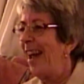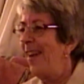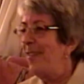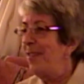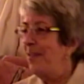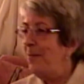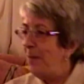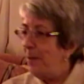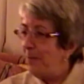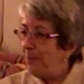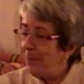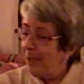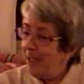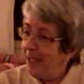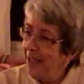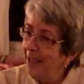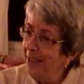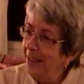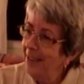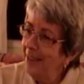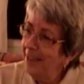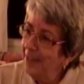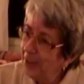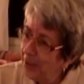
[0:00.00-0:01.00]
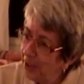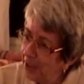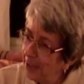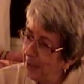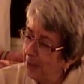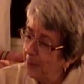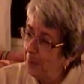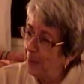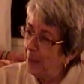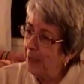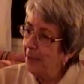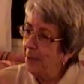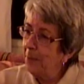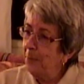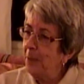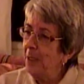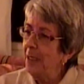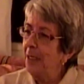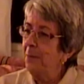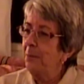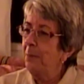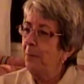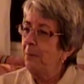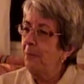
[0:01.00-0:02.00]
would be playing, she's speaking to
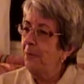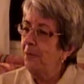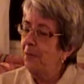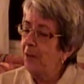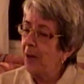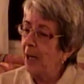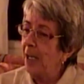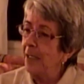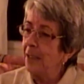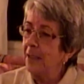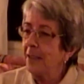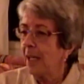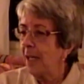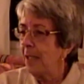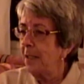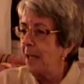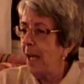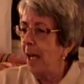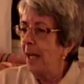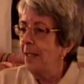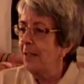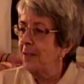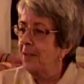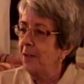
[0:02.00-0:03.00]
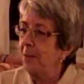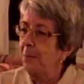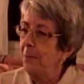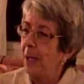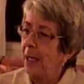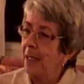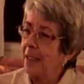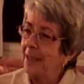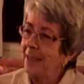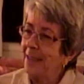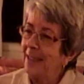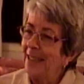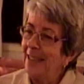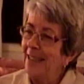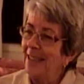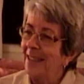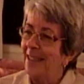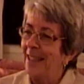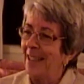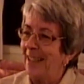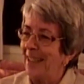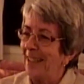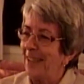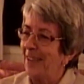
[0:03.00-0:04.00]
me in French, I answering back in
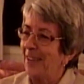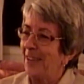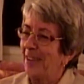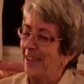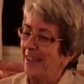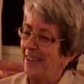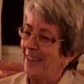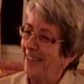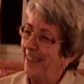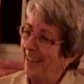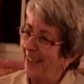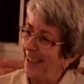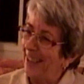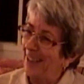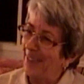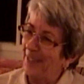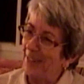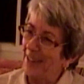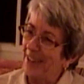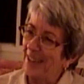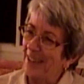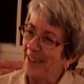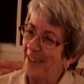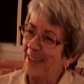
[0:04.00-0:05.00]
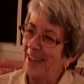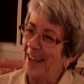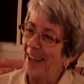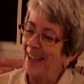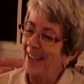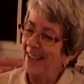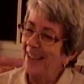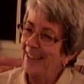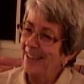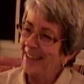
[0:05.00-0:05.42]
English. It was a riot.